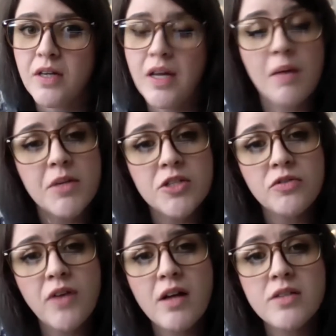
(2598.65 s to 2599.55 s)
image
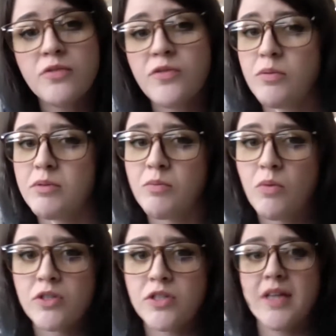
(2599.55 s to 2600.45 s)
arise, or if it was
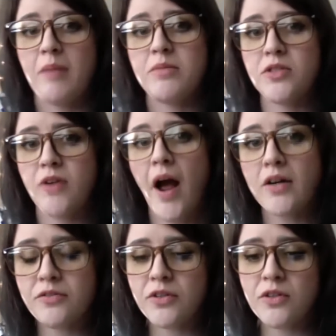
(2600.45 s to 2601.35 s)
more just
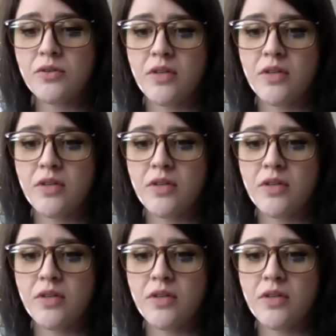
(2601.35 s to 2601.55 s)
abstract for you.